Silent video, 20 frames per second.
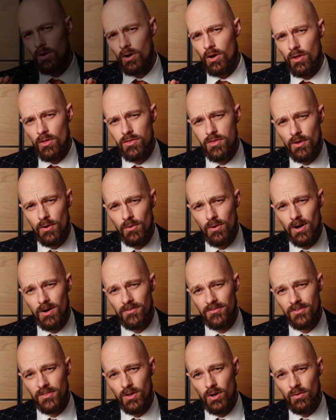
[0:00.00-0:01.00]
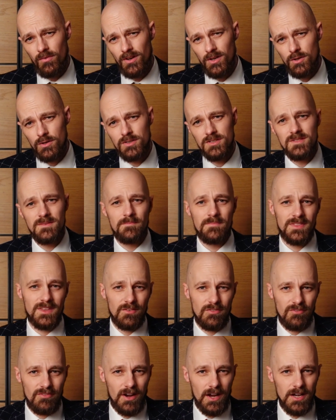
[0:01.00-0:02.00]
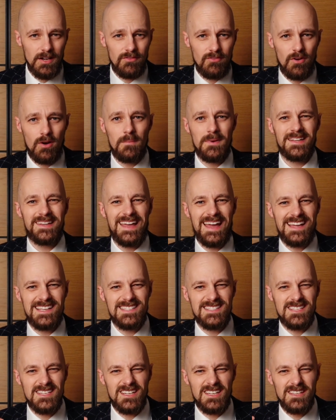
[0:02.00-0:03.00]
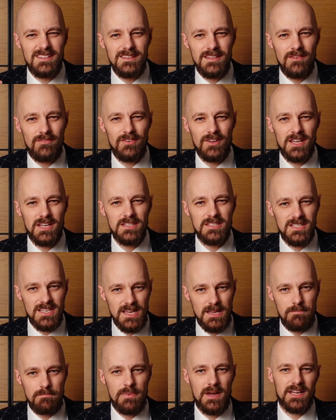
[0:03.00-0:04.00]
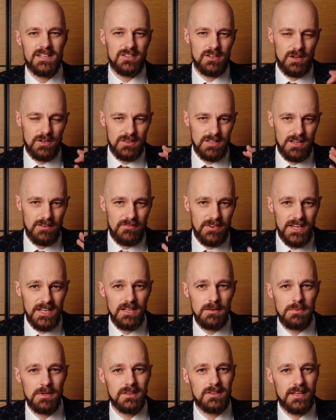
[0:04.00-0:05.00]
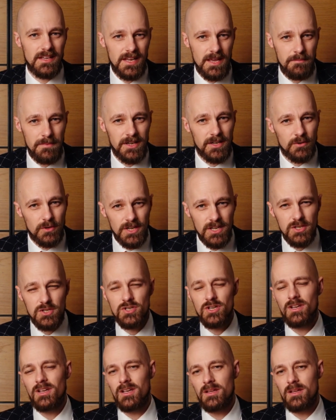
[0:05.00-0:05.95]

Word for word: Although often overlooked, the file format has significant impact on the available dynamic range